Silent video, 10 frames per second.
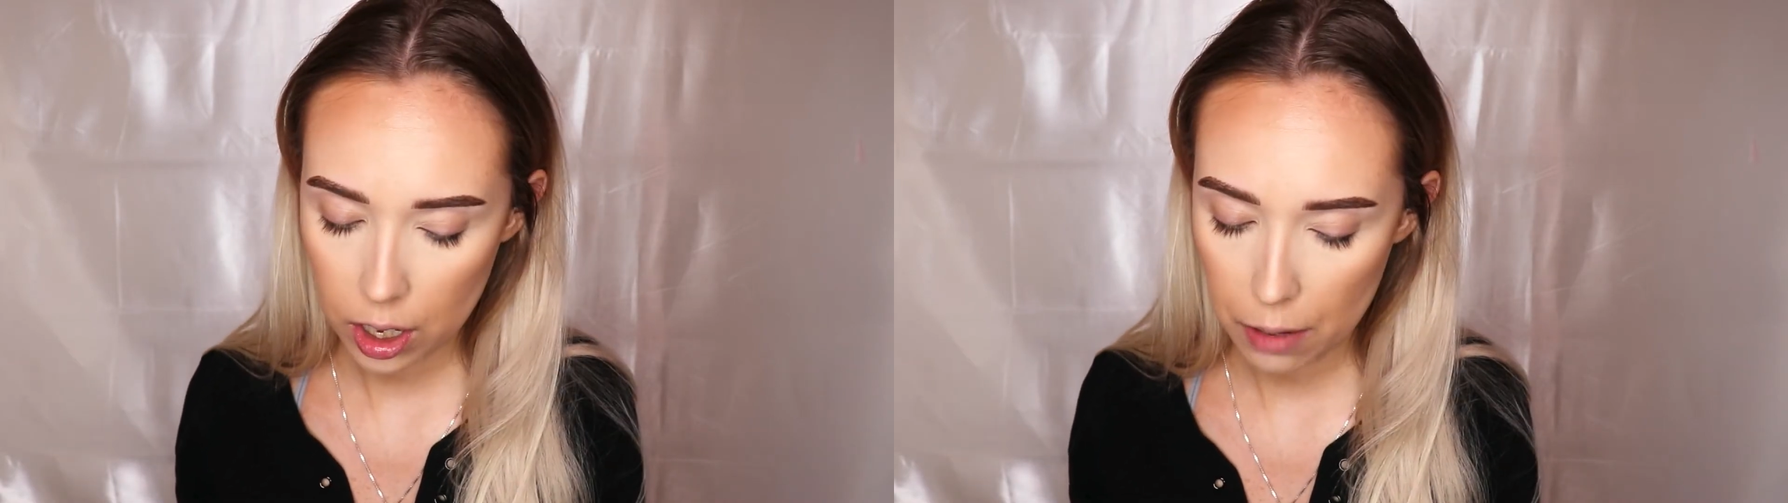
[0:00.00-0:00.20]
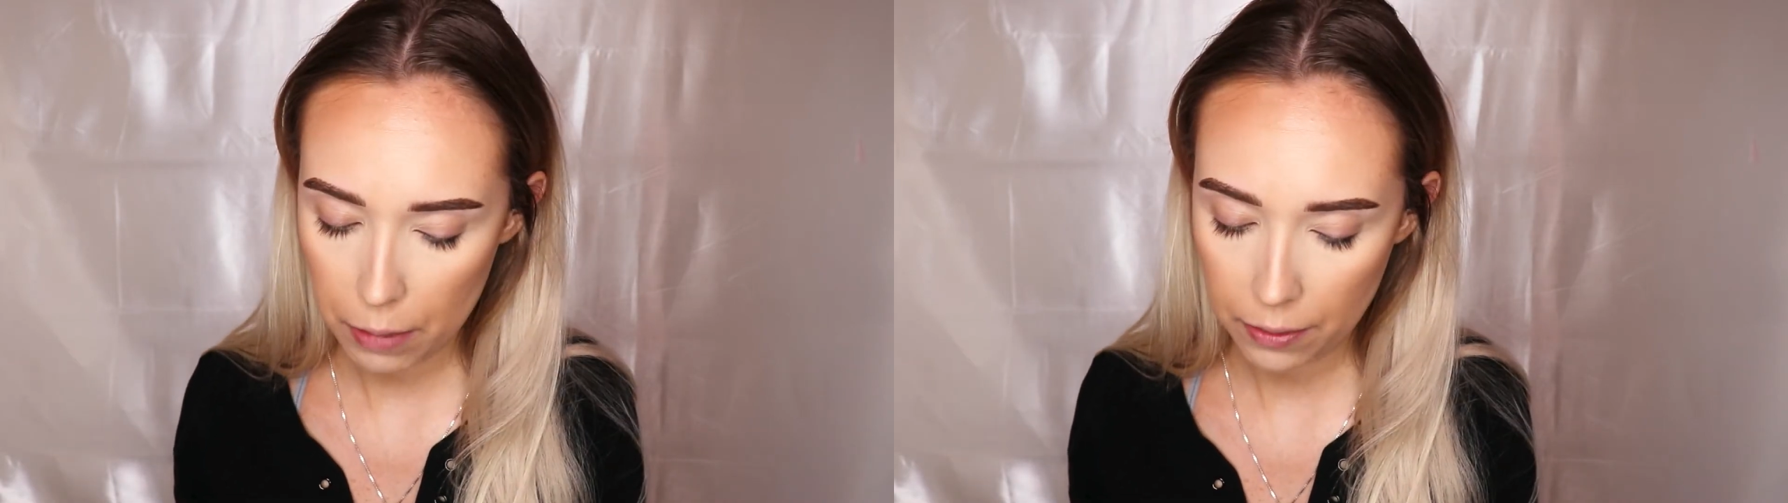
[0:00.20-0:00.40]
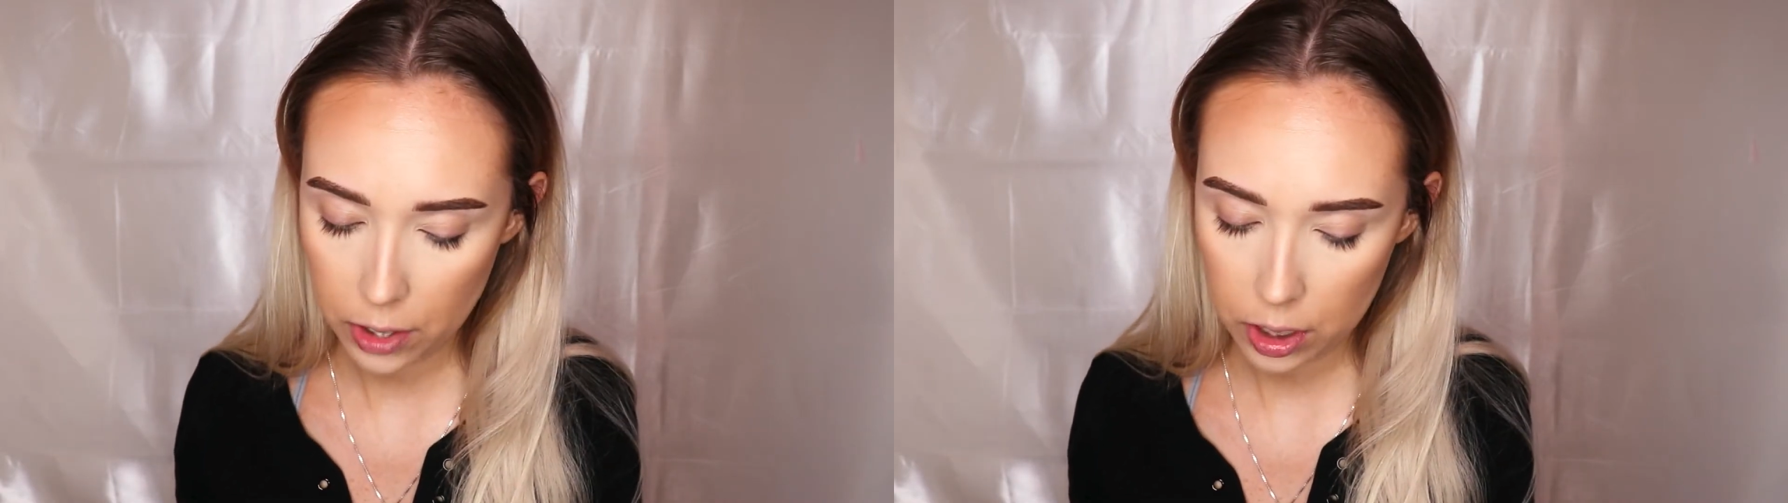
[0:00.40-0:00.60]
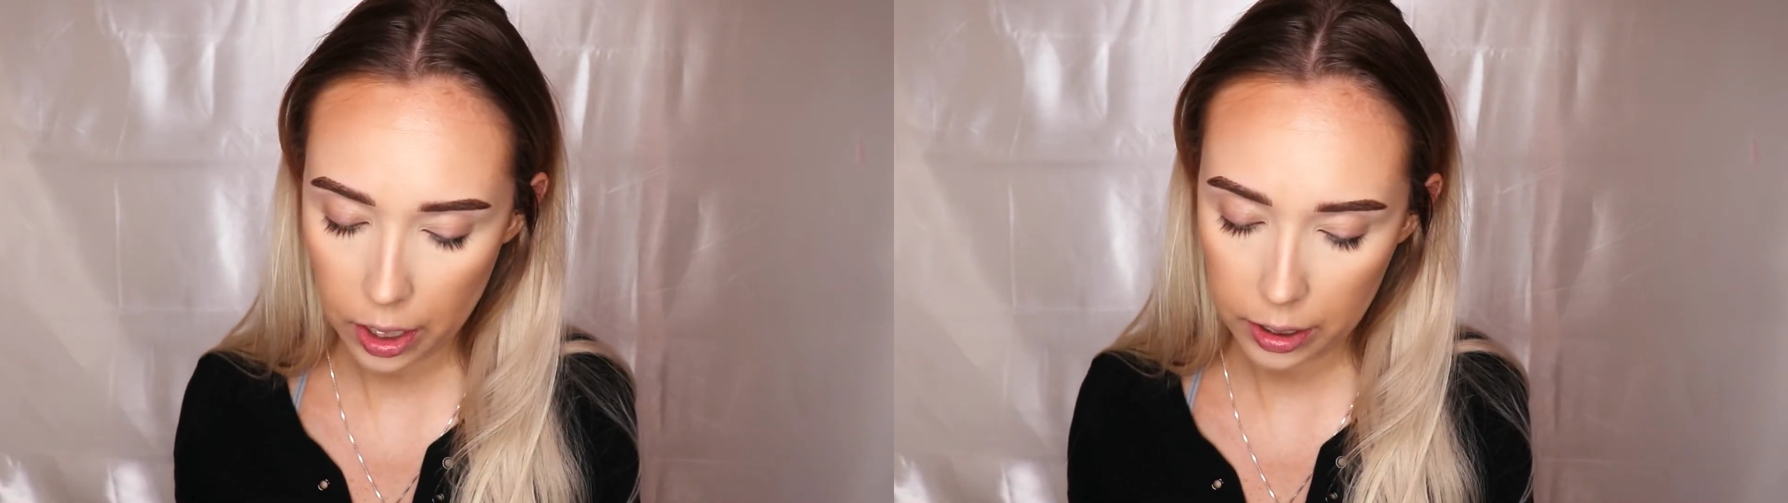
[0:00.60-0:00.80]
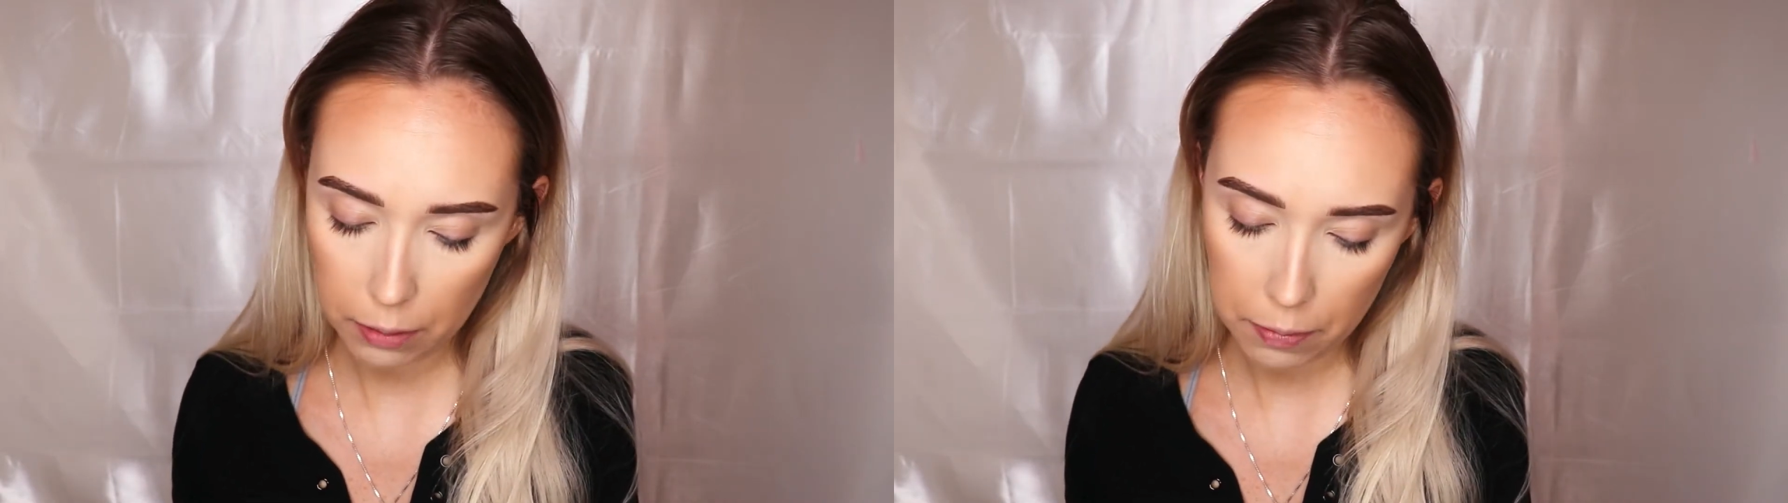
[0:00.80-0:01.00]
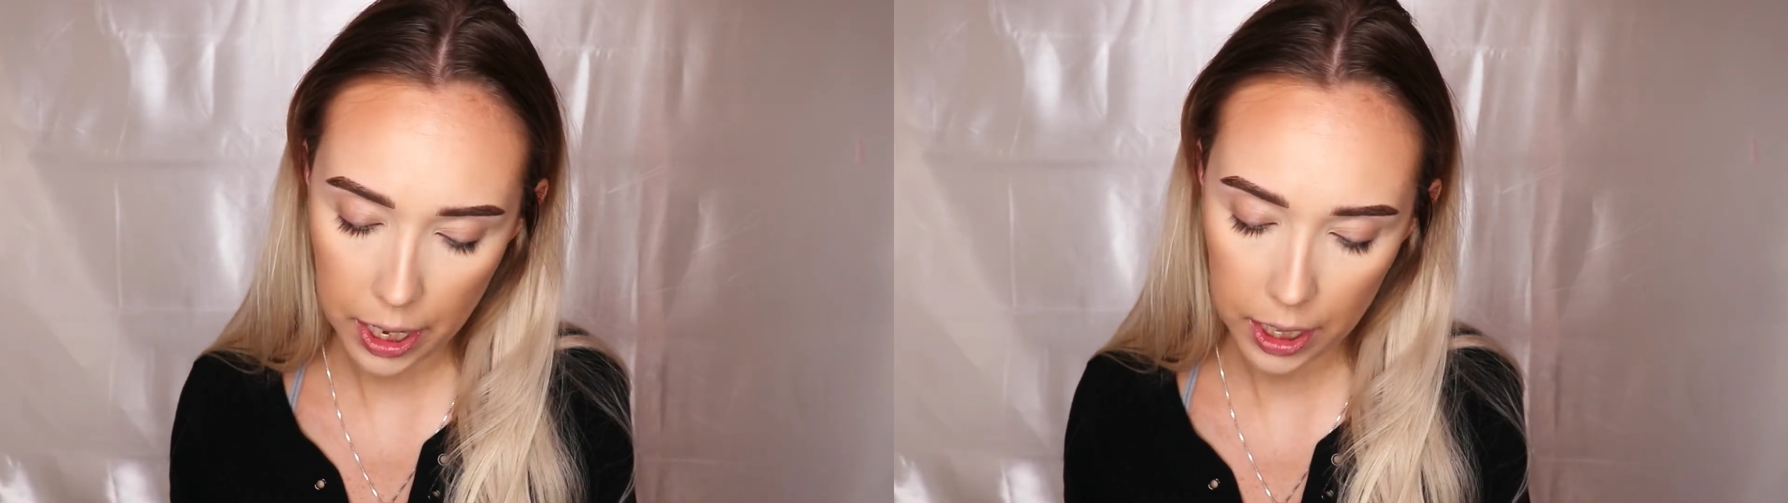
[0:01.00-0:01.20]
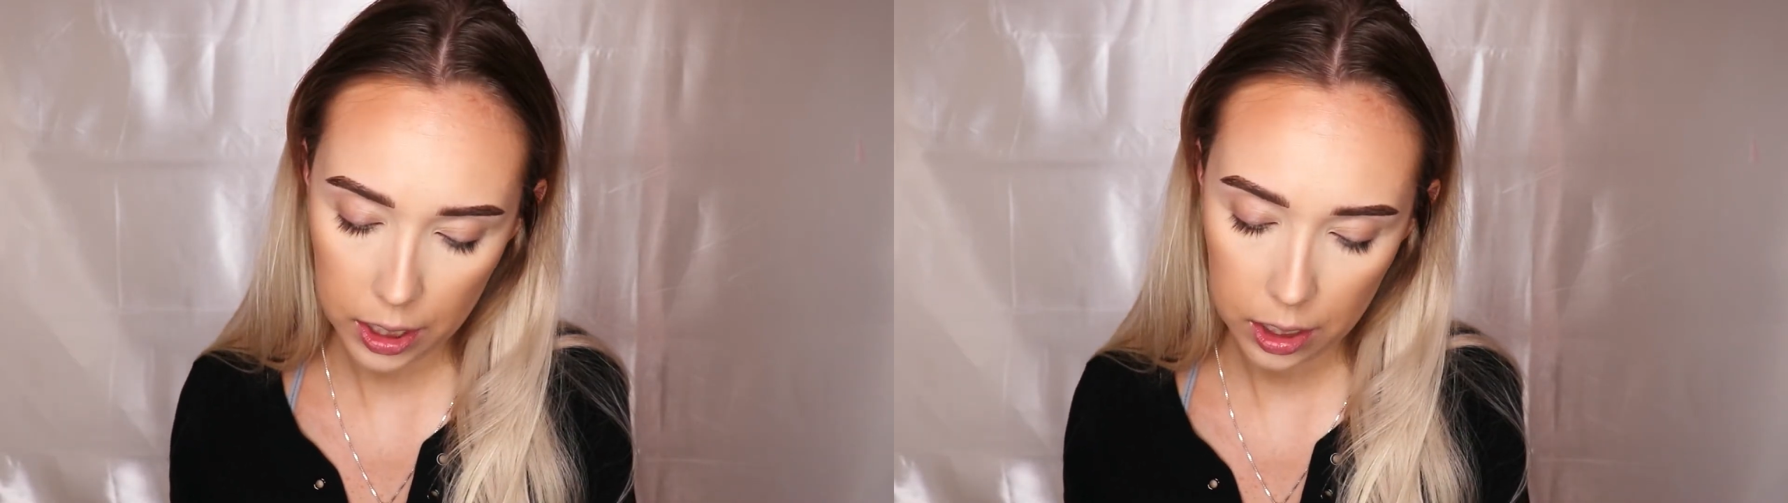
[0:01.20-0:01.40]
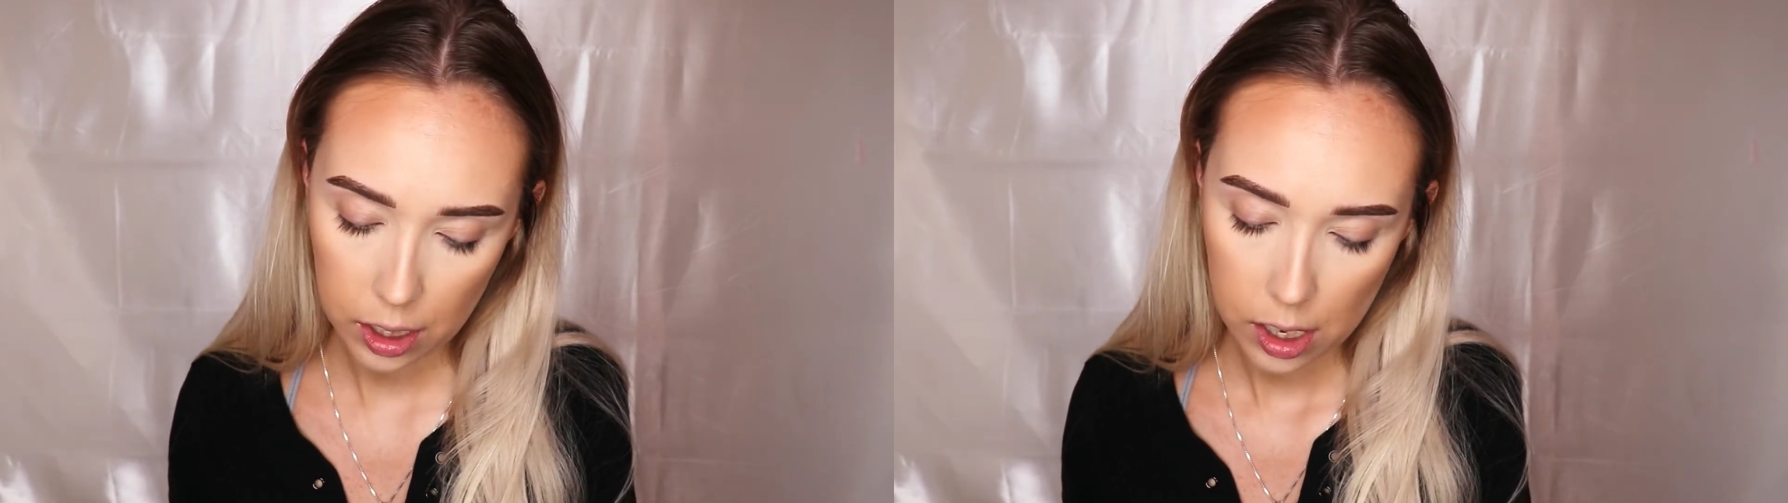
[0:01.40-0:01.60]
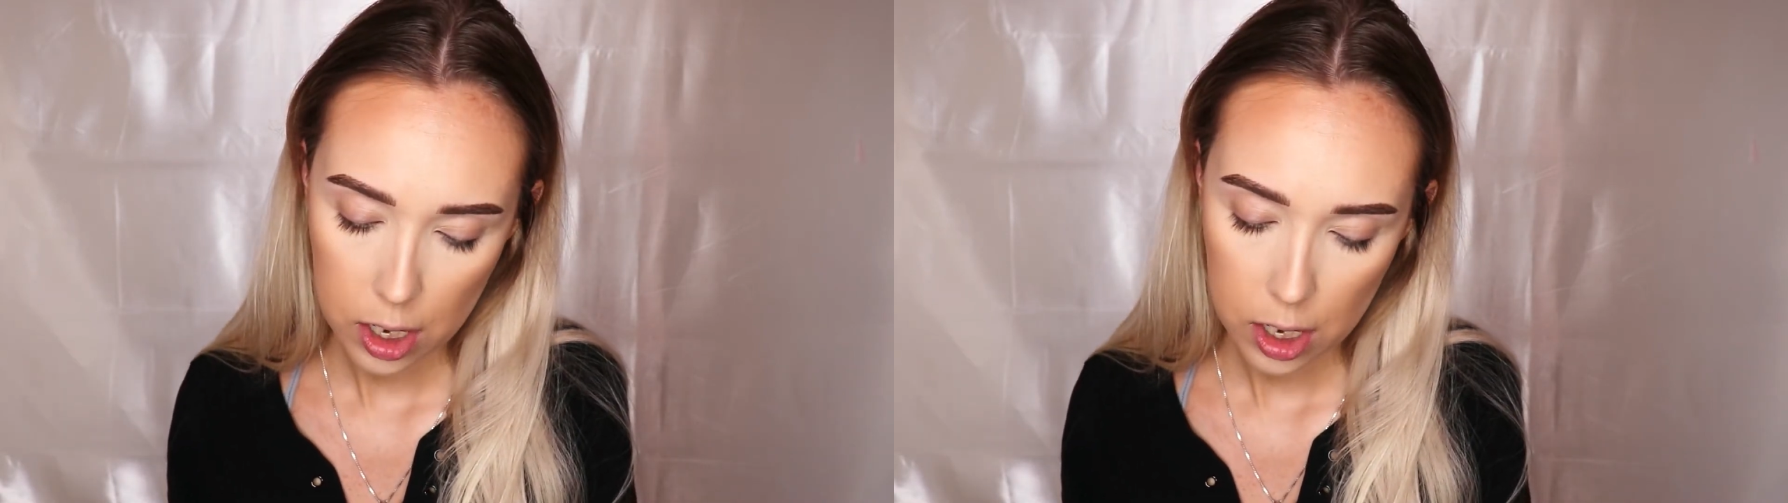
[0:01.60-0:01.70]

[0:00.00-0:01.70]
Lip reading: I've just got the MAC